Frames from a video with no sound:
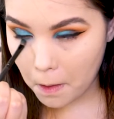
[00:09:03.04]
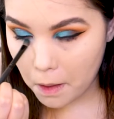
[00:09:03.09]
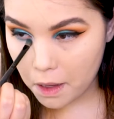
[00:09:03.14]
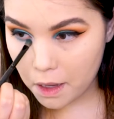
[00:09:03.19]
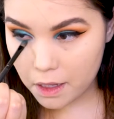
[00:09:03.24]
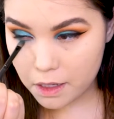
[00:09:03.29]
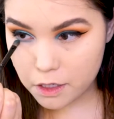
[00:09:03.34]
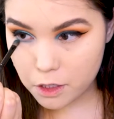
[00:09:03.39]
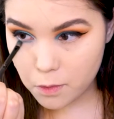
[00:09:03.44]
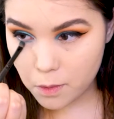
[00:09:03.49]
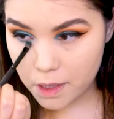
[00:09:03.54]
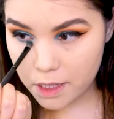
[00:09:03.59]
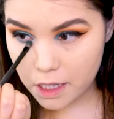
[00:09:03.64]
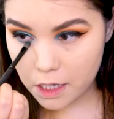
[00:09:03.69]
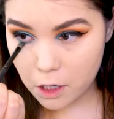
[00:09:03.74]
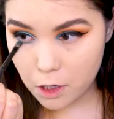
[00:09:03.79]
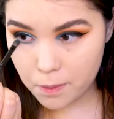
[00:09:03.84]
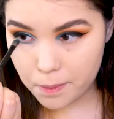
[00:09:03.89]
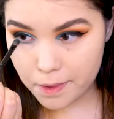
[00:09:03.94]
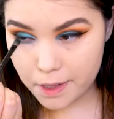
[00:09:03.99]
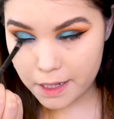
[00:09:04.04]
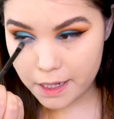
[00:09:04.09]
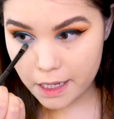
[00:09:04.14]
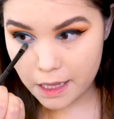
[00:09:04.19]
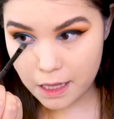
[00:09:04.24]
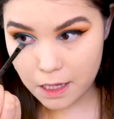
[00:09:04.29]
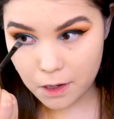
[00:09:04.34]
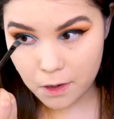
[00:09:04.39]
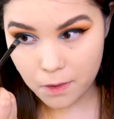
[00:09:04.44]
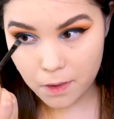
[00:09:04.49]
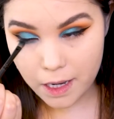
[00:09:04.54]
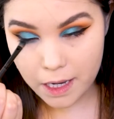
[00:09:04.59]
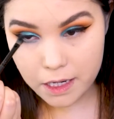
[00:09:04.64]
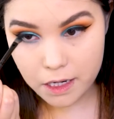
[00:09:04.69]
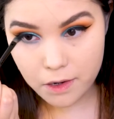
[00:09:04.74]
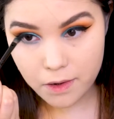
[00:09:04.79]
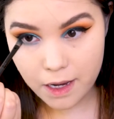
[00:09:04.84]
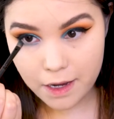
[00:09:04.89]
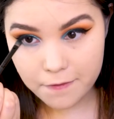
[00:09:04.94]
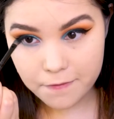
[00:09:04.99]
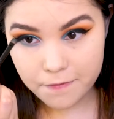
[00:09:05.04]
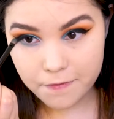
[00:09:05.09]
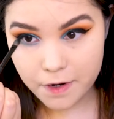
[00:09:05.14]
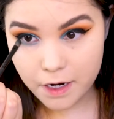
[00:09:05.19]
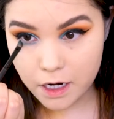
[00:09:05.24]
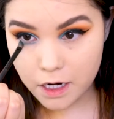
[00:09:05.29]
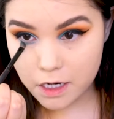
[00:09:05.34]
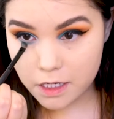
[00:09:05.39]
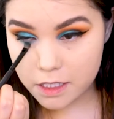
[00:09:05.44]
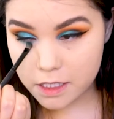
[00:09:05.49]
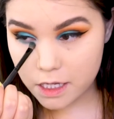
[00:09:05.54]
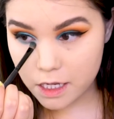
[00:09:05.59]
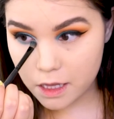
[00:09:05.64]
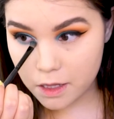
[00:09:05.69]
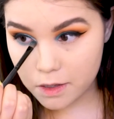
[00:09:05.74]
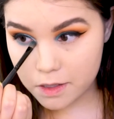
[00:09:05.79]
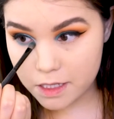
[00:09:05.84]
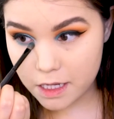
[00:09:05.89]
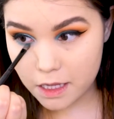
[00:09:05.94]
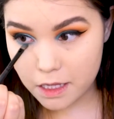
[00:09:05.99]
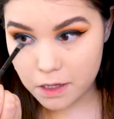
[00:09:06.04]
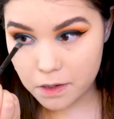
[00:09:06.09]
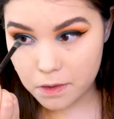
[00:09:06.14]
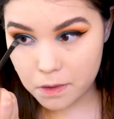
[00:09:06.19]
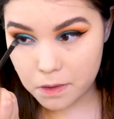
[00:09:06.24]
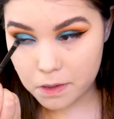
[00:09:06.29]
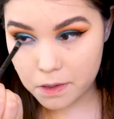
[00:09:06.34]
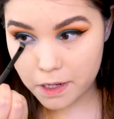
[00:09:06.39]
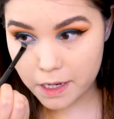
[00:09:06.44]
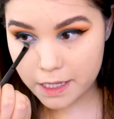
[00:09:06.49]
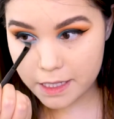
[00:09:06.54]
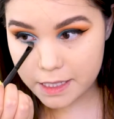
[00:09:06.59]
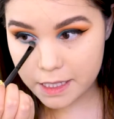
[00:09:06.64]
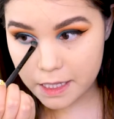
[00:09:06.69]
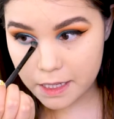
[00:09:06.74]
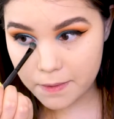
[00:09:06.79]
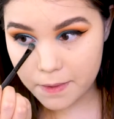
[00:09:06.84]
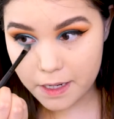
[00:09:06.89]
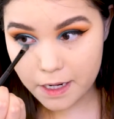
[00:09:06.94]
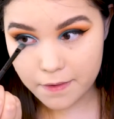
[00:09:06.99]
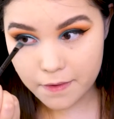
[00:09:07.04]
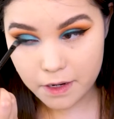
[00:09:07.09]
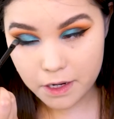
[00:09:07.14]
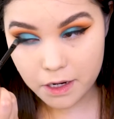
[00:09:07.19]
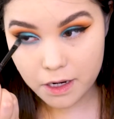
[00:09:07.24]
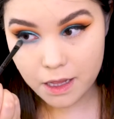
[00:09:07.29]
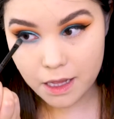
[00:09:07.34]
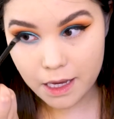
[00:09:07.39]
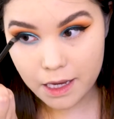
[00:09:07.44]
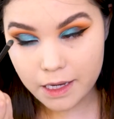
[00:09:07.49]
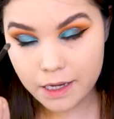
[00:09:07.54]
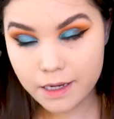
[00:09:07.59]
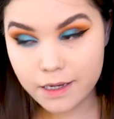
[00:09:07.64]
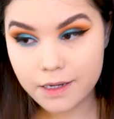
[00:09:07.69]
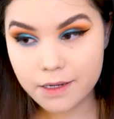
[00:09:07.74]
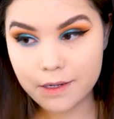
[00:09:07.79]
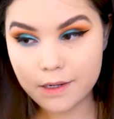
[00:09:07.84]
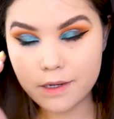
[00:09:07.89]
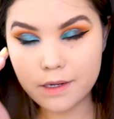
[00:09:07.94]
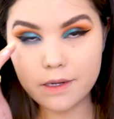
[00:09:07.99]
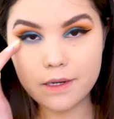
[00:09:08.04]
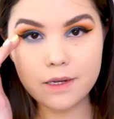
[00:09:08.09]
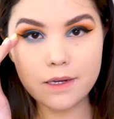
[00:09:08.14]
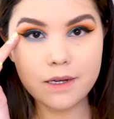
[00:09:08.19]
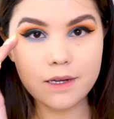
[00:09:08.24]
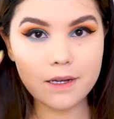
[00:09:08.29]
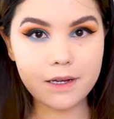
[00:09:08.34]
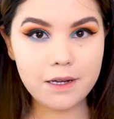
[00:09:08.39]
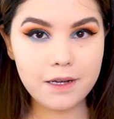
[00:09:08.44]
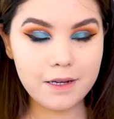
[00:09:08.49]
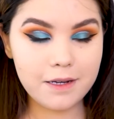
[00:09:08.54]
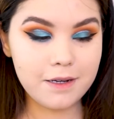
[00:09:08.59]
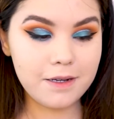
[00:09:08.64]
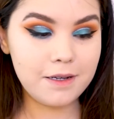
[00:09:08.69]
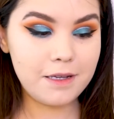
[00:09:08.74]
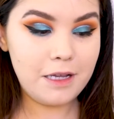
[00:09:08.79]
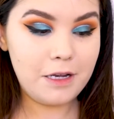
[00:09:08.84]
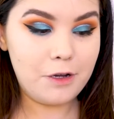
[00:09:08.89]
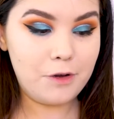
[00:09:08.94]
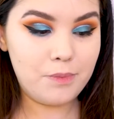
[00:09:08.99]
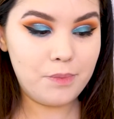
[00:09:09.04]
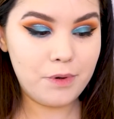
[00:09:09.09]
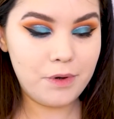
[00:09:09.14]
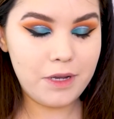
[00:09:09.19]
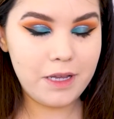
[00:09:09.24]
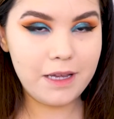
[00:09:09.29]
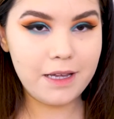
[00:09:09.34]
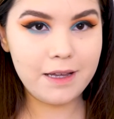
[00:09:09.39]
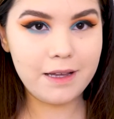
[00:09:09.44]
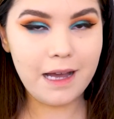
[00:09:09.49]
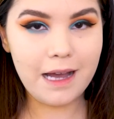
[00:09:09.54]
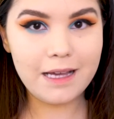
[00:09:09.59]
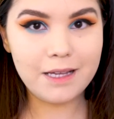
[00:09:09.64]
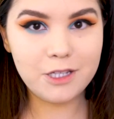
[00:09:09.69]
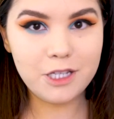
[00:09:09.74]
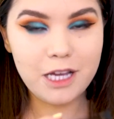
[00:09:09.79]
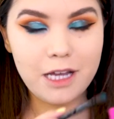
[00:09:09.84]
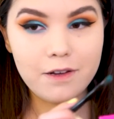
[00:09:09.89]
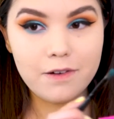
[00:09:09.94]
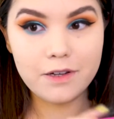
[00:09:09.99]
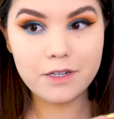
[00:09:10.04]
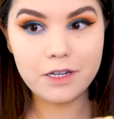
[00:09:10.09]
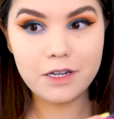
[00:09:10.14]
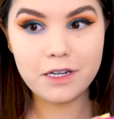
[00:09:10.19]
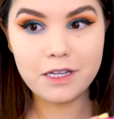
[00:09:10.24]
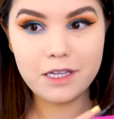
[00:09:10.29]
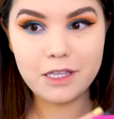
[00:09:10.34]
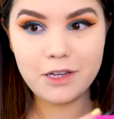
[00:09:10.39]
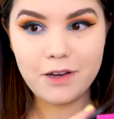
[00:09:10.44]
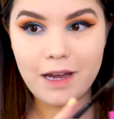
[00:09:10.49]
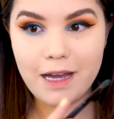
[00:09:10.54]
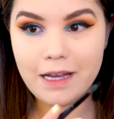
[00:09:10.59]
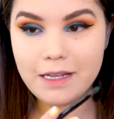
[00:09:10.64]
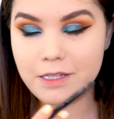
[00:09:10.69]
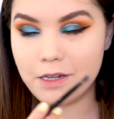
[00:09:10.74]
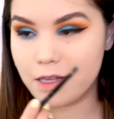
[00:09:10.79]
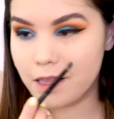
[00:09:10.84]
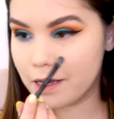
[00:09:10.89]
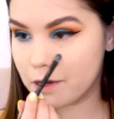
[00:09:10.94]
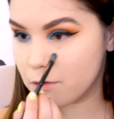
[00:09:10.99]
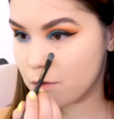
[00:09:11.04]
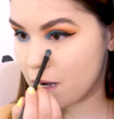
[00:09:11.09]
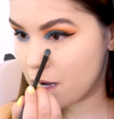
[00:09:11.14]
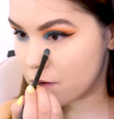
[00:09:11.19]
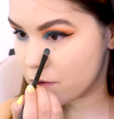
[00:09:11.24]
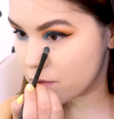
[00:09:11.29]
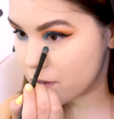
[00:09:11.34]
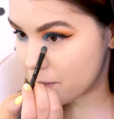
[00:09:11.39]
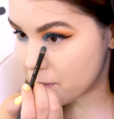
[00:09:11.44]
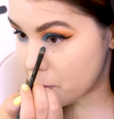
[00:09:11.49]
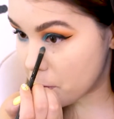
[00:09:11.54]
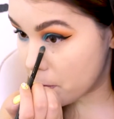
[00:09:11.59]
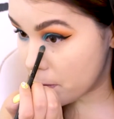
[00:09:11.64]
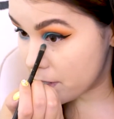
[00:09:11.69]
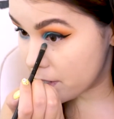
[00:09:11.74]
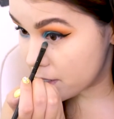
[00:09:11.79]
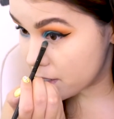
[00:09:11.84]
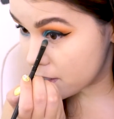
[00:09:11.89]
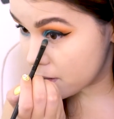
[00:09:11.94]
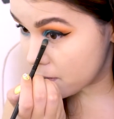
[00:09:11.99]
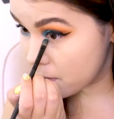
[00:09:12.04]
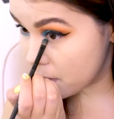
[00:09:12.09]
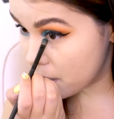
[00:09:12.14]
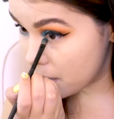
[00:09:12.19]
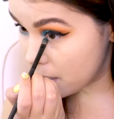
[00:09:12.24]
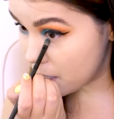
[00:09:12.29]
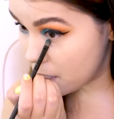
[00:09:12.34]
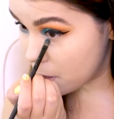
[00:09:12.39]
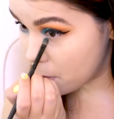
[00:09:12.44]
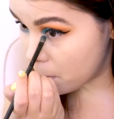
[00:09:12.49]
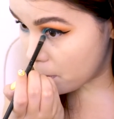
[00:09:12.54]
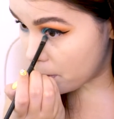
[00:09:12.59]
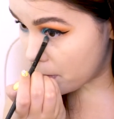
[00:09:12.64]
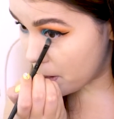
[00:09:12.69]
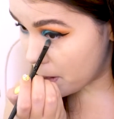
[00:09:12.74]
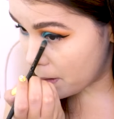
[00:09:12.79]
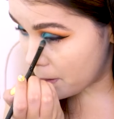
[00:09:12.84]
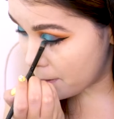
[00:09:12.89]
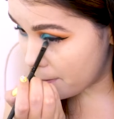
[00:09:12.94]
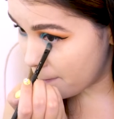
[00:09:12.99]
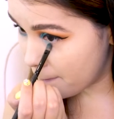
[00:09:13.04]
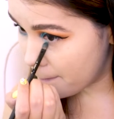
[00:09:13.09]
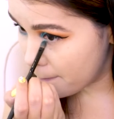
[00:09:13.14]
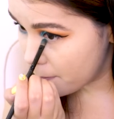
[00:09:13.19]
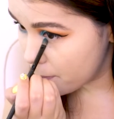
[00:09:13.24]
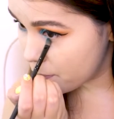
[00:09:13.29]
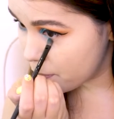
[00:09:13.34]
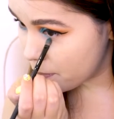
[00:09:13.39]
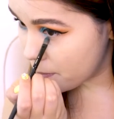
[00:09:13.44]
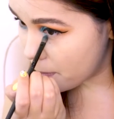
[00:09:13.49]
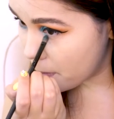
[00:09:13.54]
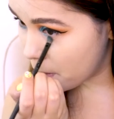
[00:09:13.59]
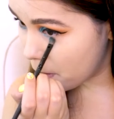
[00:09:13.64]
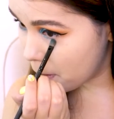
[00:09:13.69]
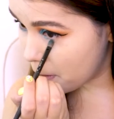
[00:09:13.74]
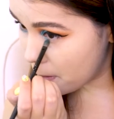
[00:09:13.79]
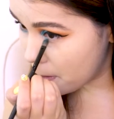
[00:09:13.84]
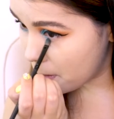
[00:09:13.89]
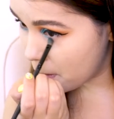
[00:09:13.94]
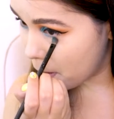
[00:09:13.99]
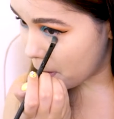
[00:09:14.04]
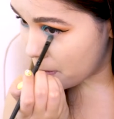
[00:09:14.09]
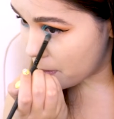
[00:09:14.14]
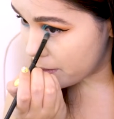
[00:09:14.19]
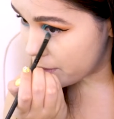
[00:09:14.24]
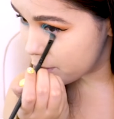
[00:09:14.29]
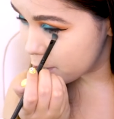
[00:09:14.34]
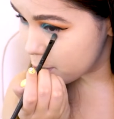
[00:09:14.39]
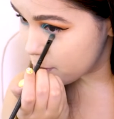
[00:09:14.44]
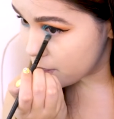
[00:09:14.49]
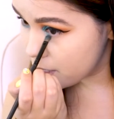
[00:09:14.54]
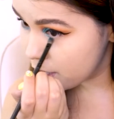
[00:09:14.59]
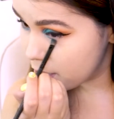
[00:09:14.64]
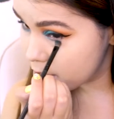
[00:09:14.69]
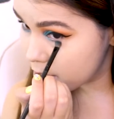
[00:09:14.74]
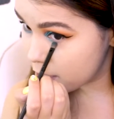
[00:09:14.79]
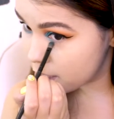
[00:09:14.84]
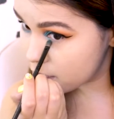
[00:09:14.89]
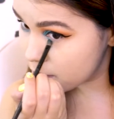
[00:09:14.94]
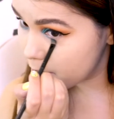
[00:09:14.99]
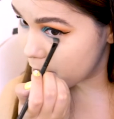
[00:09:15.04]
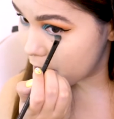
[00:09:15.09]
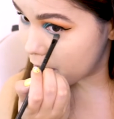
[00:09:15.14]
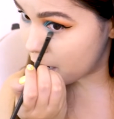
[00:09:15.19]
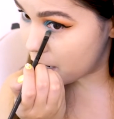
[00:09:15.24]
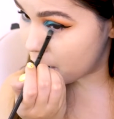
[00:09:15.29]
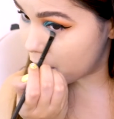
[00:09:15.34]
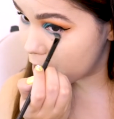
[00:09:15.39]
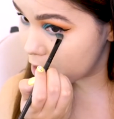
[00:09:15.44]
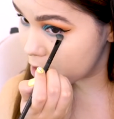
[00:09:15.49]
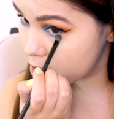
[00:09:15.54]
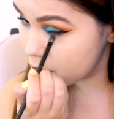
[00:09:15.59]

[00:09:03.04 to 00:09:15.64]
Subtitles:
And you want to go pretty low. I know at first it looks a little crazy whenever you're like, you know, putting eyeshadow underneath your eyes. You're like, wow, I'm going really low, but this really does make all the